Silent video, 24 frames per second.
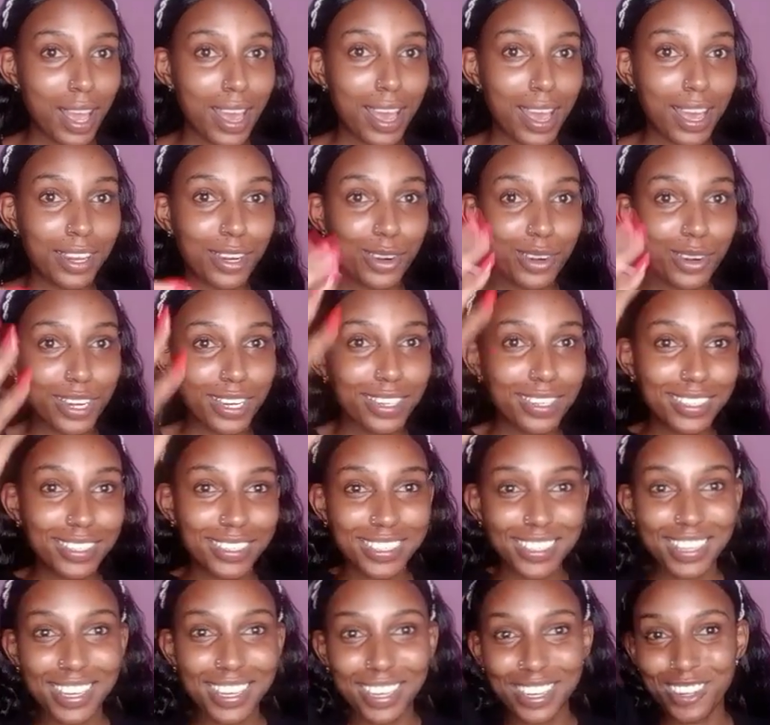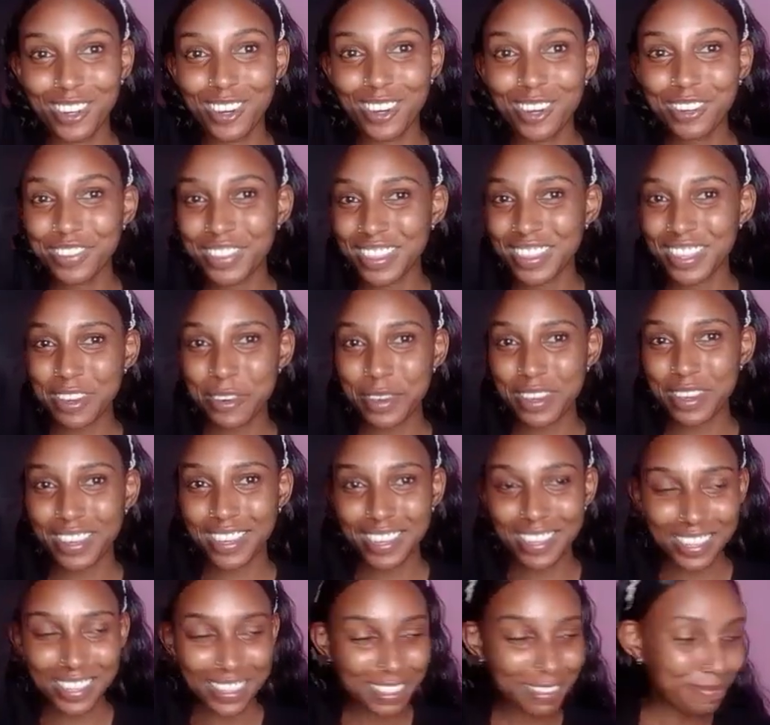I had already taken off the wig.
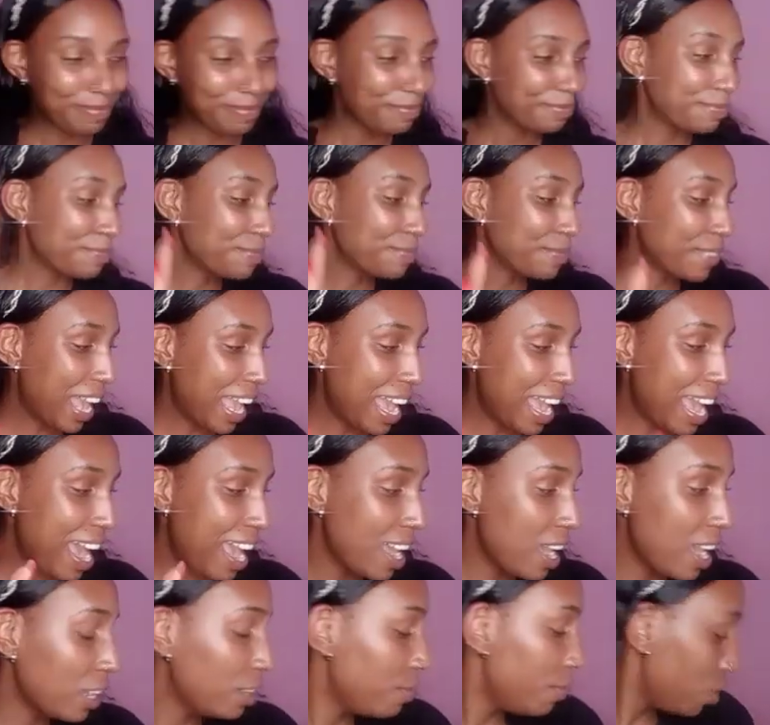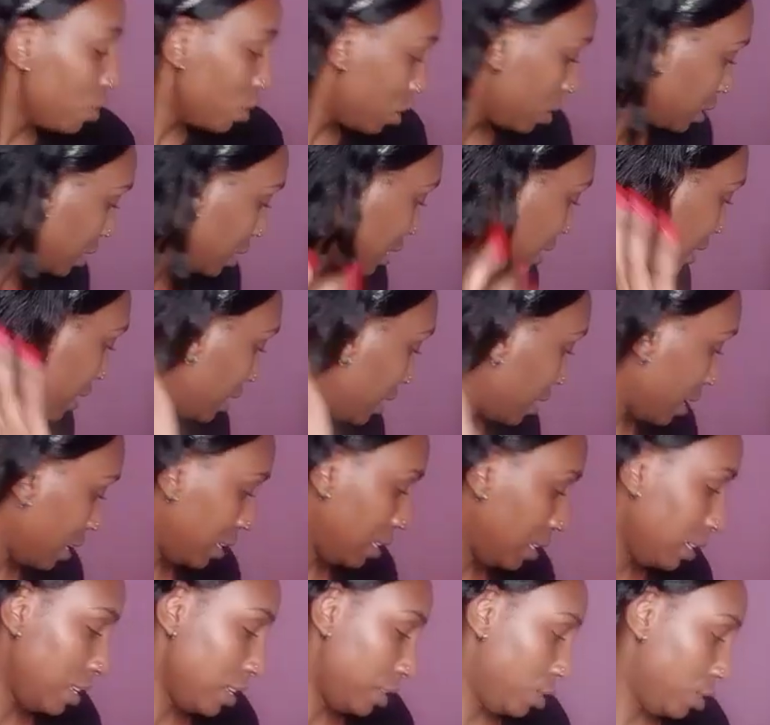I had forgotten that I
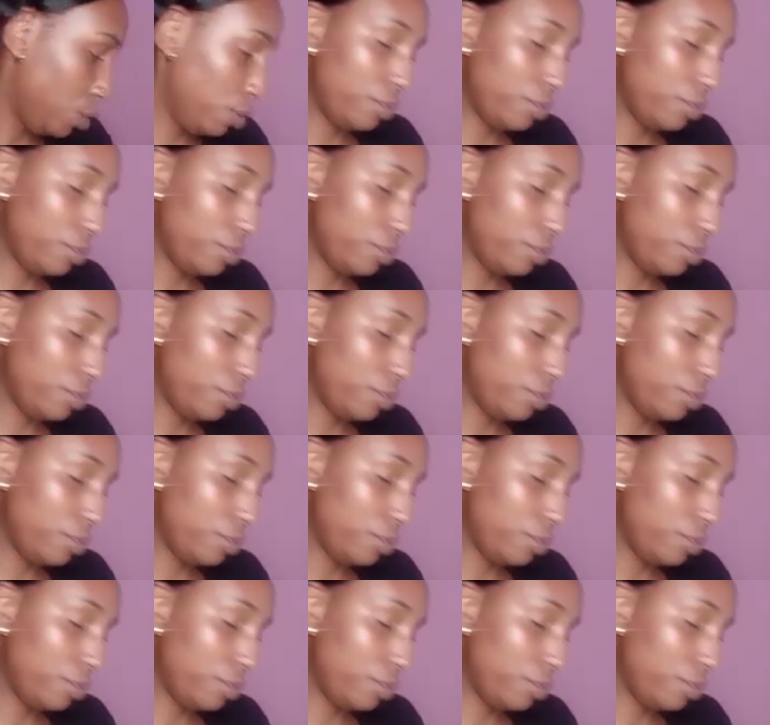needed